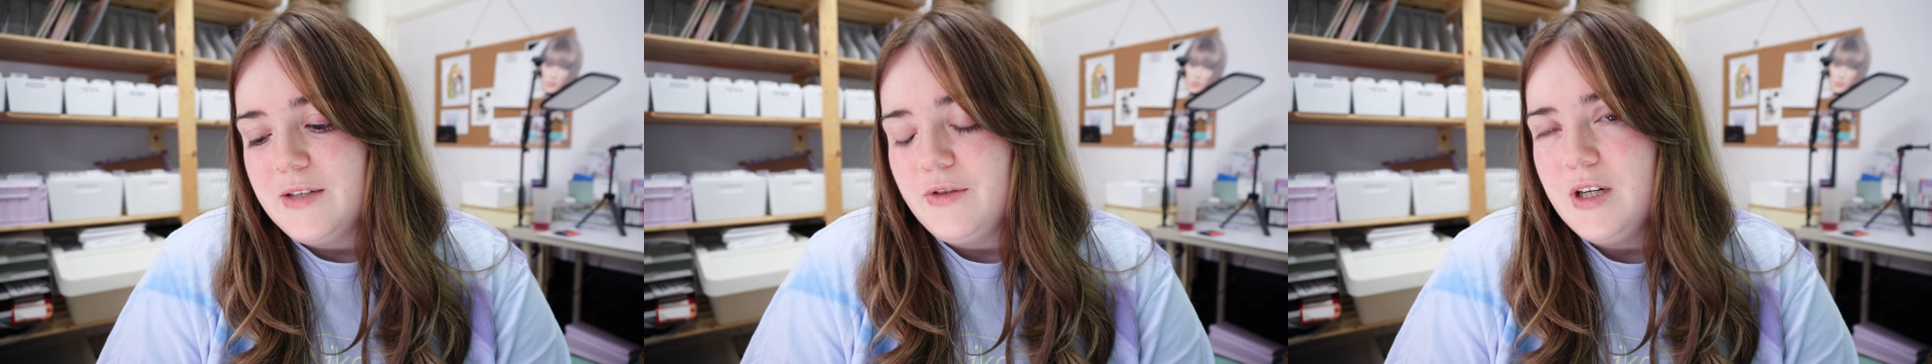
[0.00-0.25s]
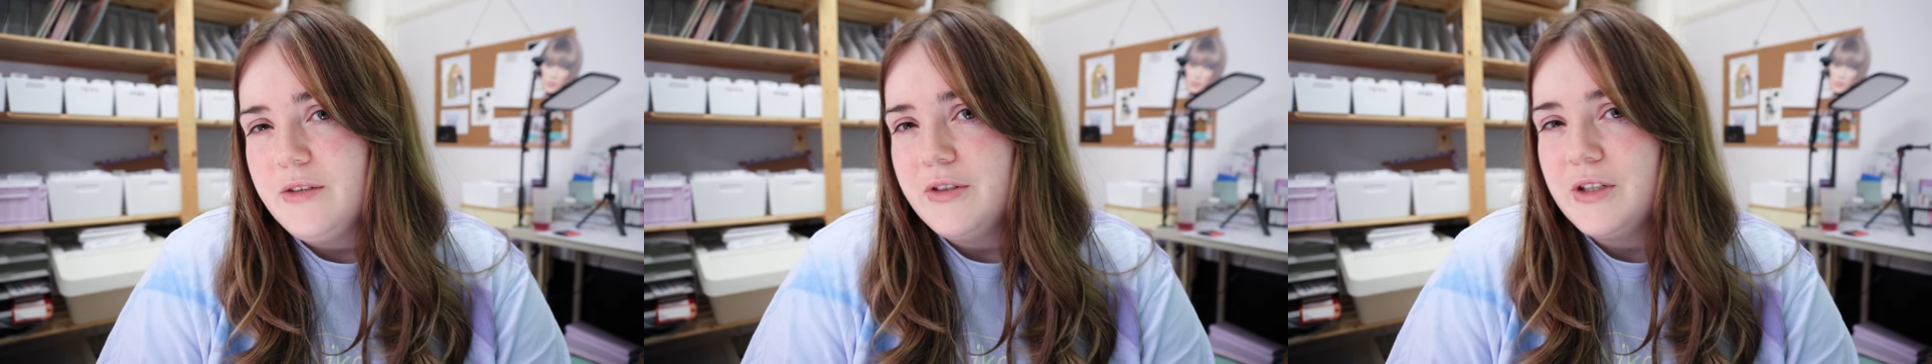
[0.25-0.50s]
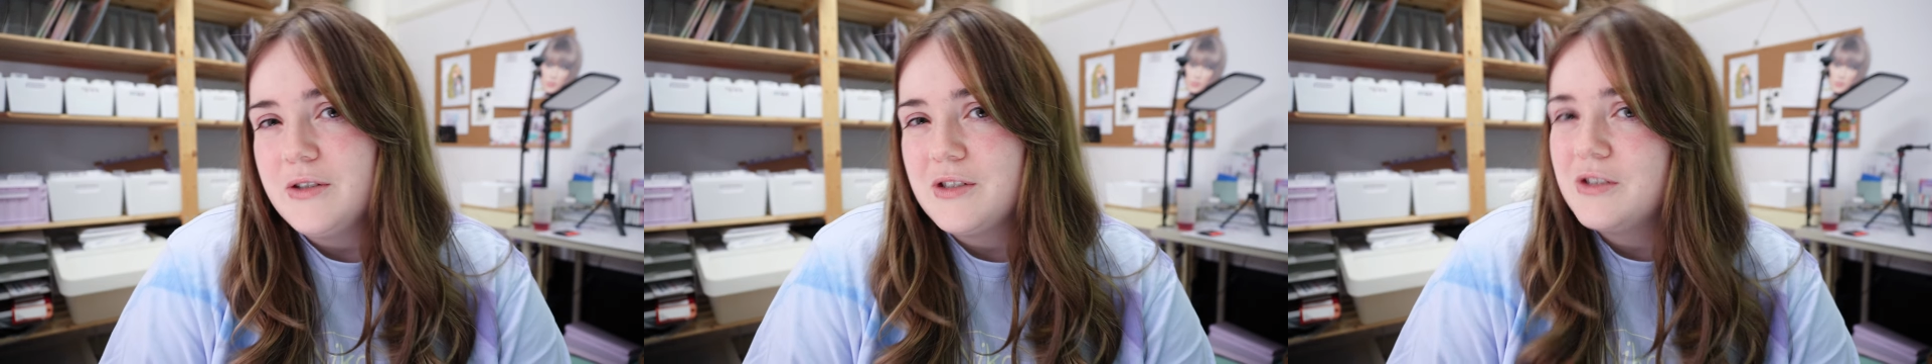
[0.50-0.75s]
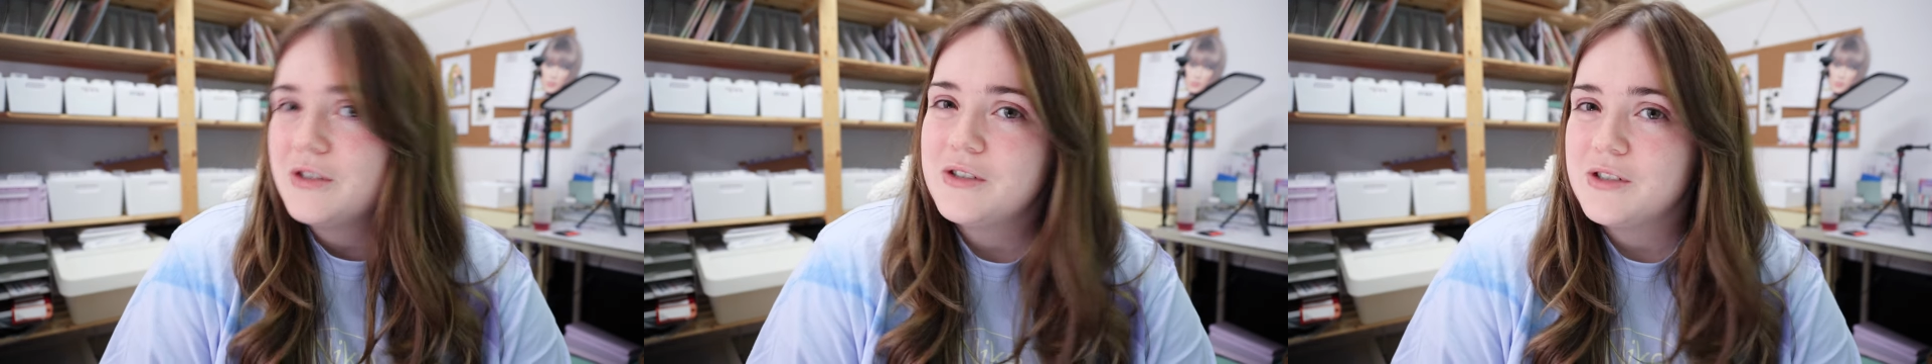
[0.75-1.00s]
have you ever used
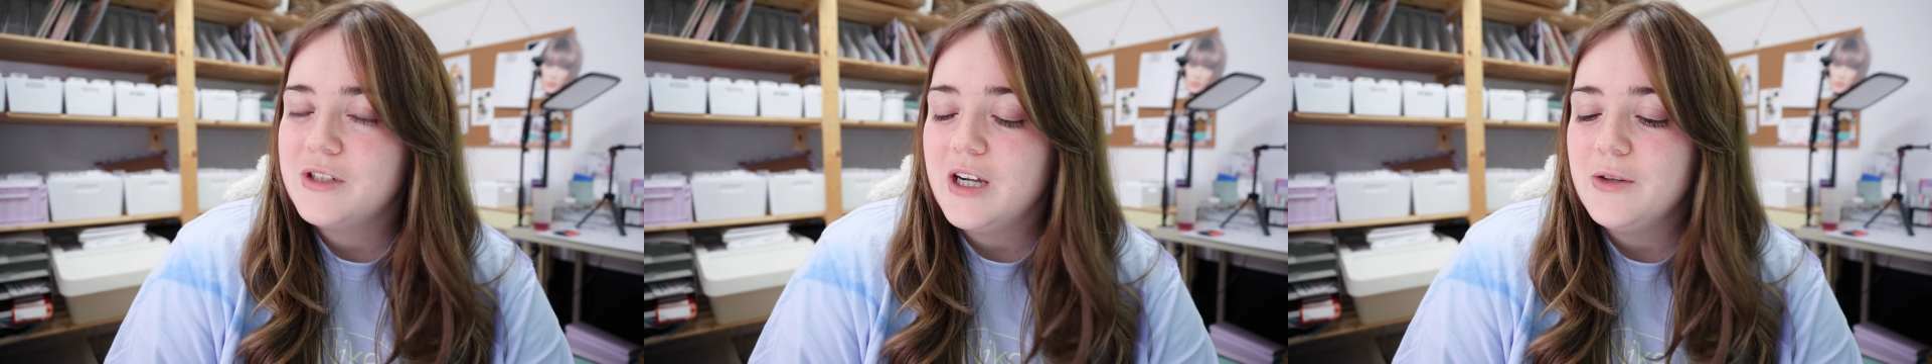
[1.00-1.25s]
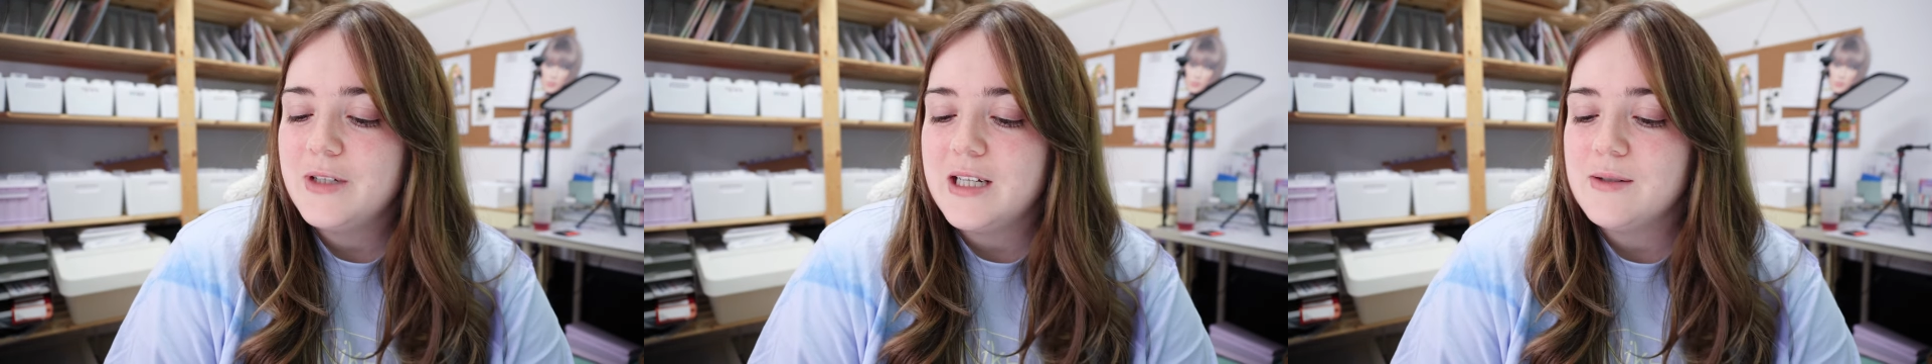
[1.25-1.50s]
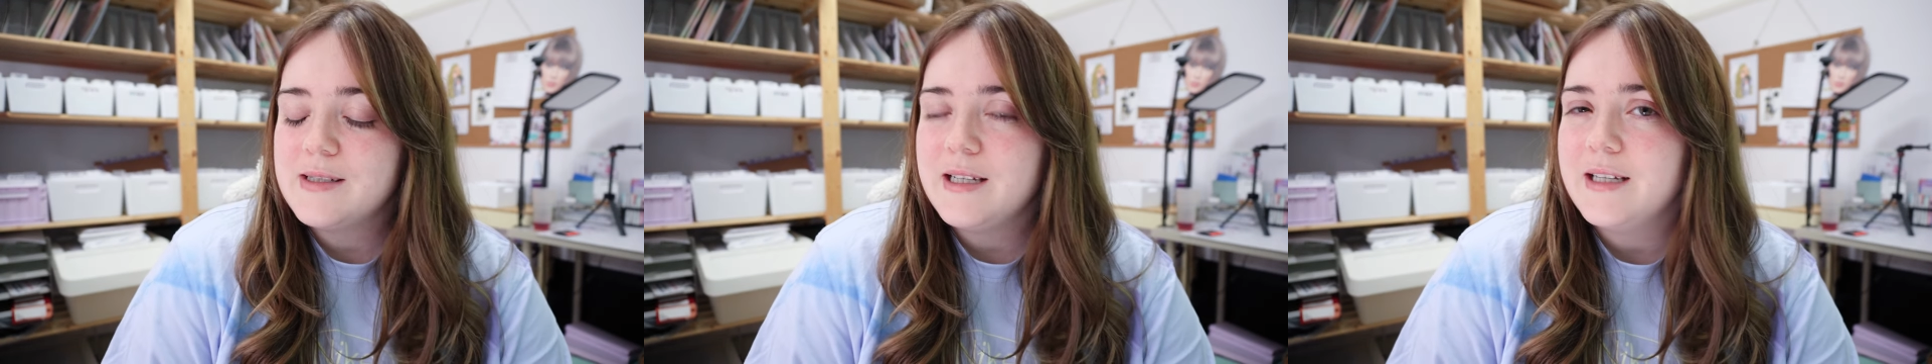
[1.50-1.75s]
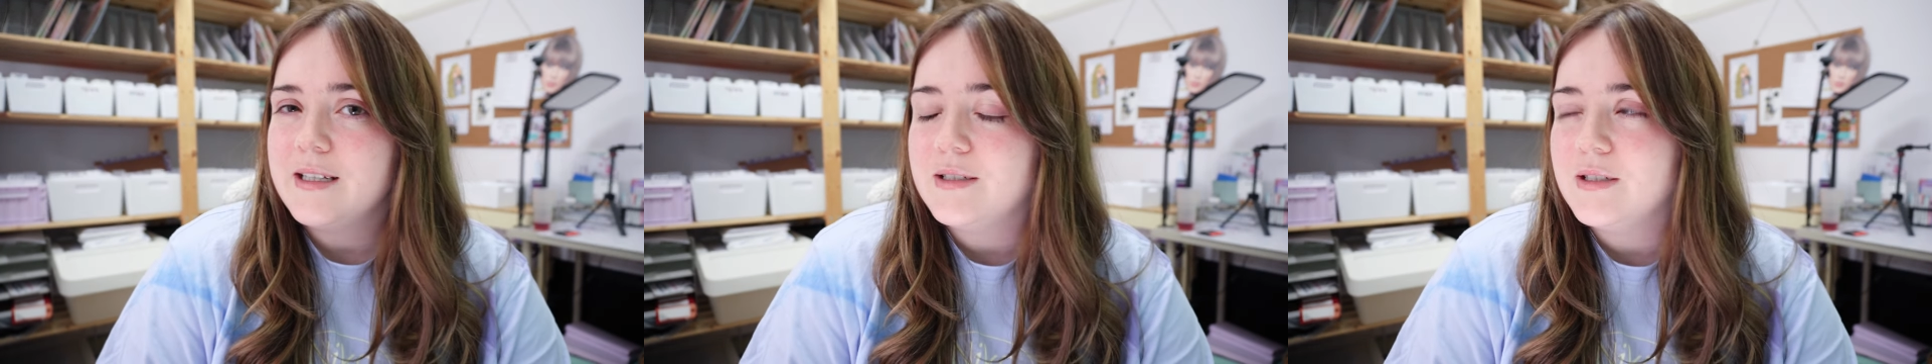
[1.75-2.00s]
Too Good To Go? And I was
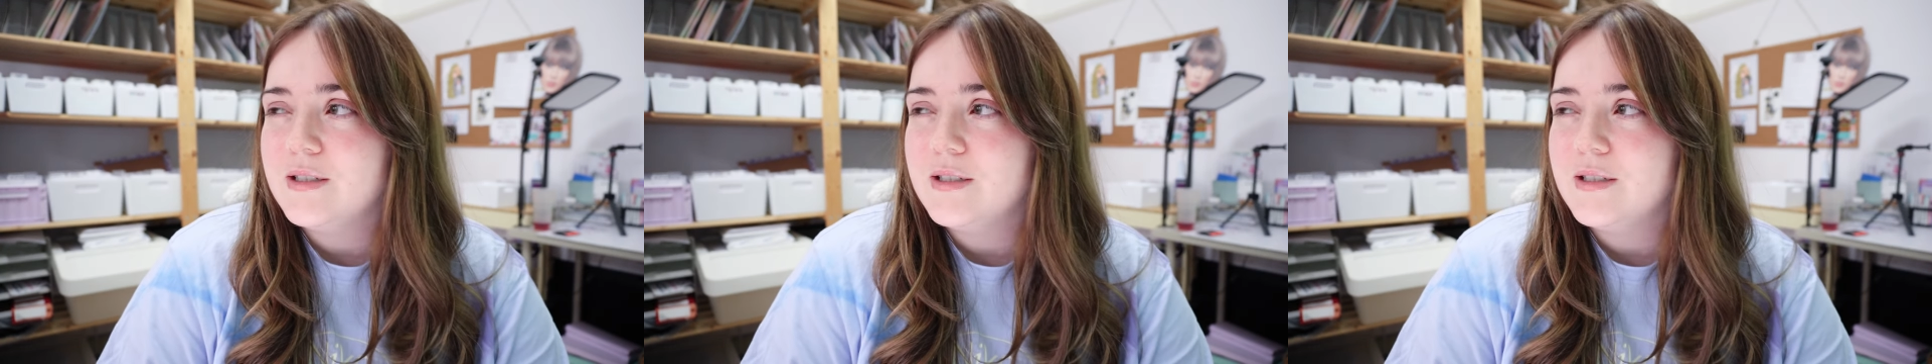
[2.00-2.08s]
like,